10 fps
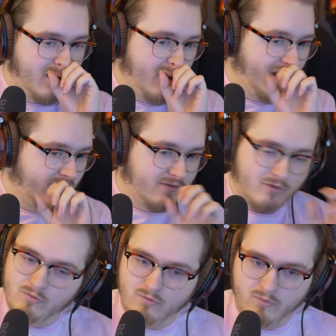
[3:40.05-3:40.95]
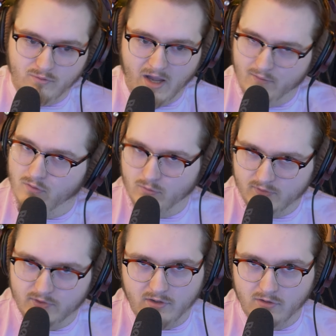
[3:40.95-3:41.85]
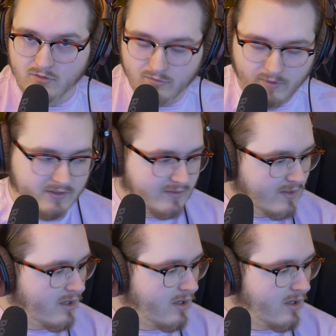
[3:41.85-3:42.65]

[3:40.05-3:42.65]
because uh, whoever wants to hear you twice.